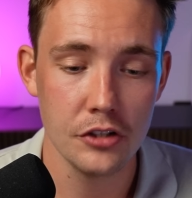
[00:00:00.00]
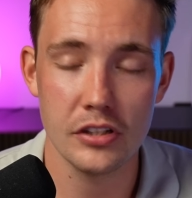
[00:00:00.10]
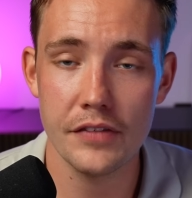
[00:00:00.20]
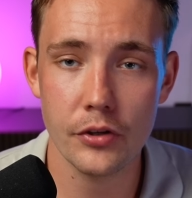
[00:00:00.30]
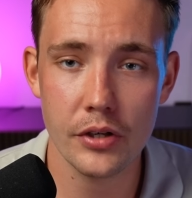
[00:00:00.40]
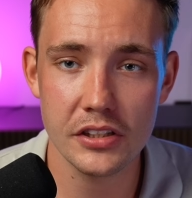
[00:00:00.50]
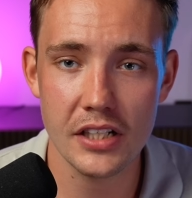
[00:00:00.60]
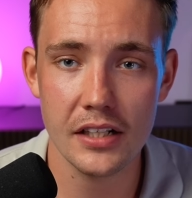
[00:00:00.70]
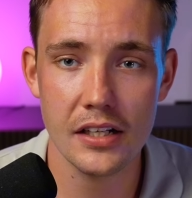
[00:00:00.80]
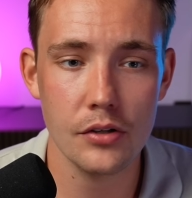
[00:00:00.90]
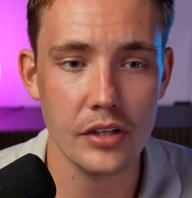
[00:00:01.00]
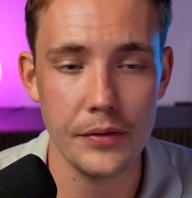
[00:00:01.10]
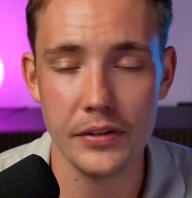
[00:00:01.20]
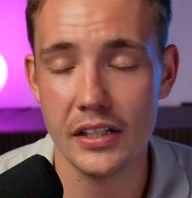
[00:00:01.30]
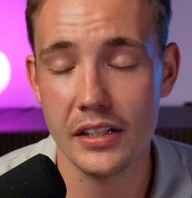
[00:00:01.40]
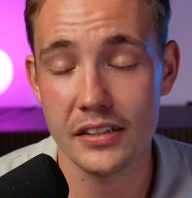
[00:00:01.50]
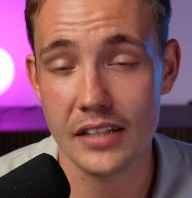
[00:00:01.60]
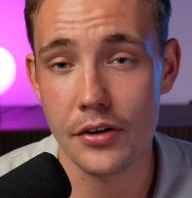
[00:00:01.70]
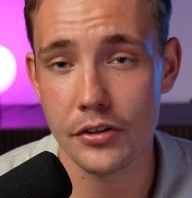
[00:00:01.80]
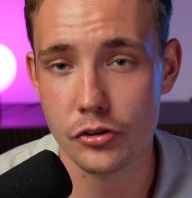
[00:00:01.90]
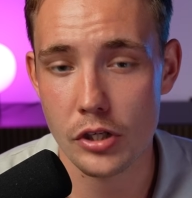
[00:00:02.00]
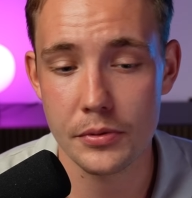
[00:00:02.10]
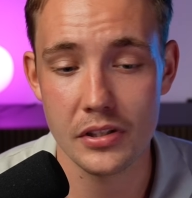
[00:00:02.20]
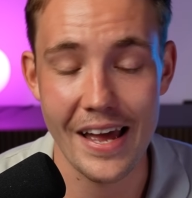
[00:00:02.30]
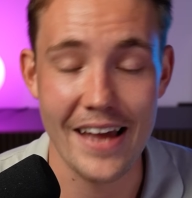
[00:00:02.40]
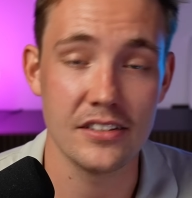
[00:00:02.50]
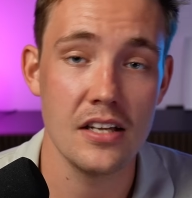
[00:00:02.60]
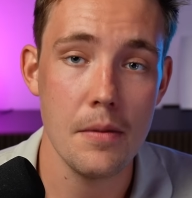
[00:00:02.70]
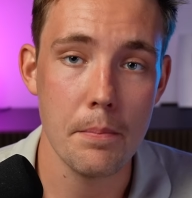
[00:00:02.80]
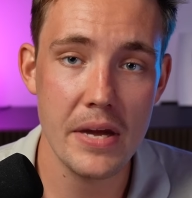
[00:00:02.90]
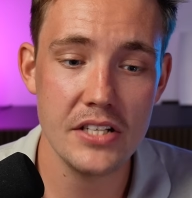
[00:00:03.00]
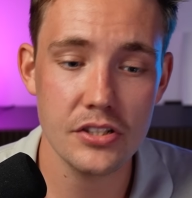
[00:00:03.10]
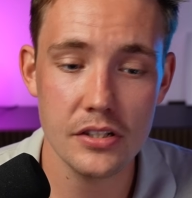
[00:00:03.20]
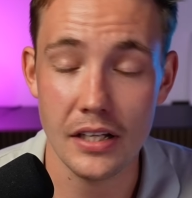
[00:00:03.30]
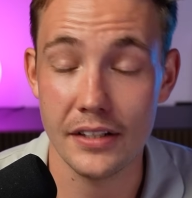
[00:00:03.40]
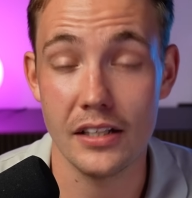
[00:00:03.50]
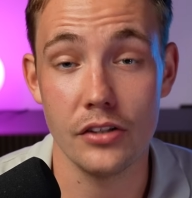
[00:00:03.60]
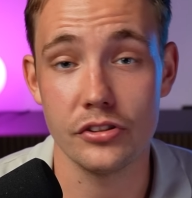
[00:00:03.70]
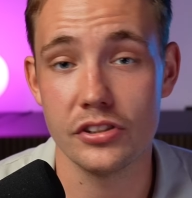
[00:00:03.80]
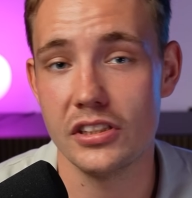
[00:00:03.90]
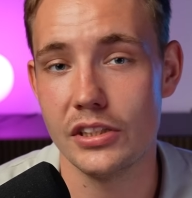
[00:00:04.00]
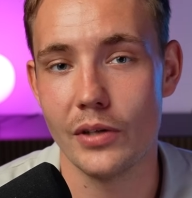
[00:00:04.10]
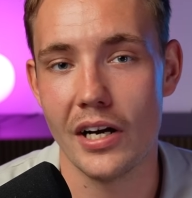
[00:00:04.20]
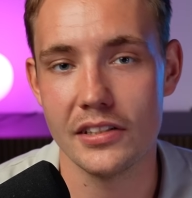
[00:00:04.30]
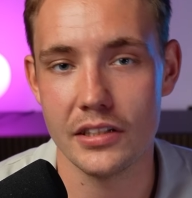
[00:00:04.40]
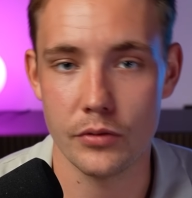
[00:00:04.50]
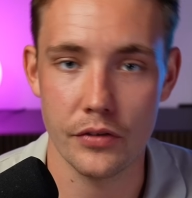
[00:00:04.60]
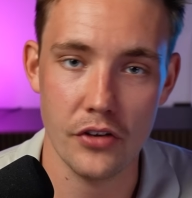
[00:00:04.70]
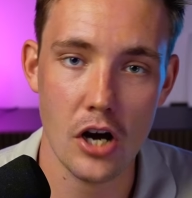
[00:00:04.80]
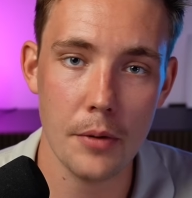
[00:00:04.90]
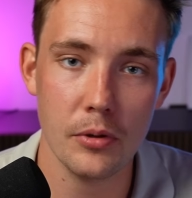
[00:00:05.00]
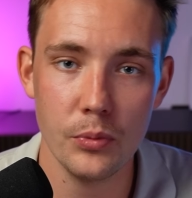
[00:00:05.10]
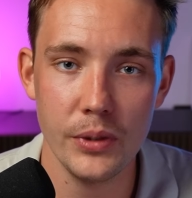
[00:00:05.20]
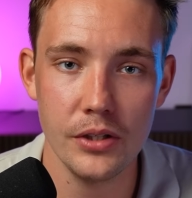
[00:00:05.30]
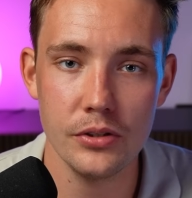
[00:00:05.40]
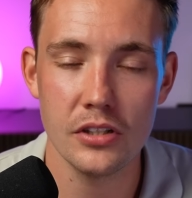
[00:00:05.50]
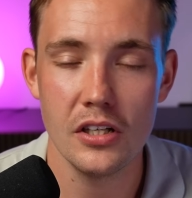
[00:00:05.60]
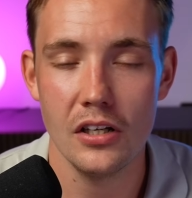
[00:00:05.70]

So definitely go ahead and check it out. Everything is down in the description as mentioned, and then I'll just see you guys in one of the upcoming videos.